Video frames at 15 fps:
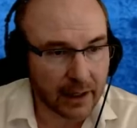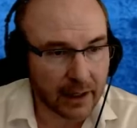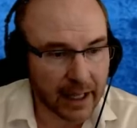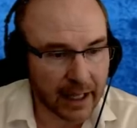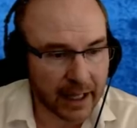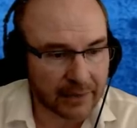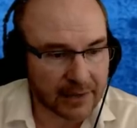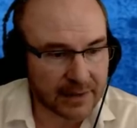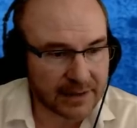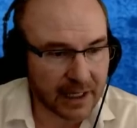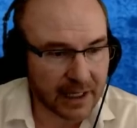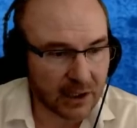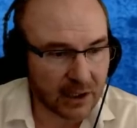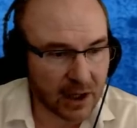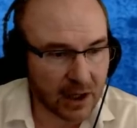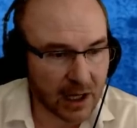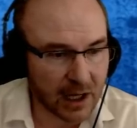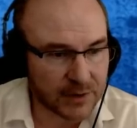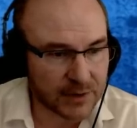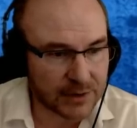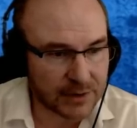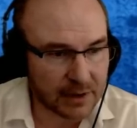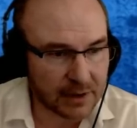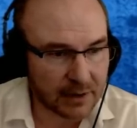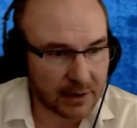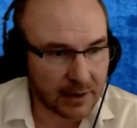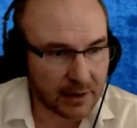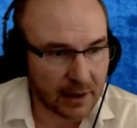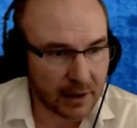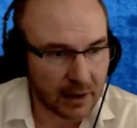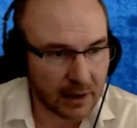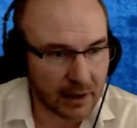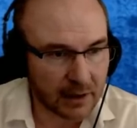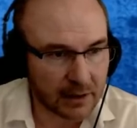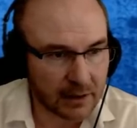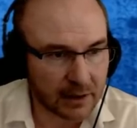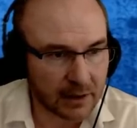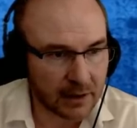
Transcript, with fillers: and the Cyclops on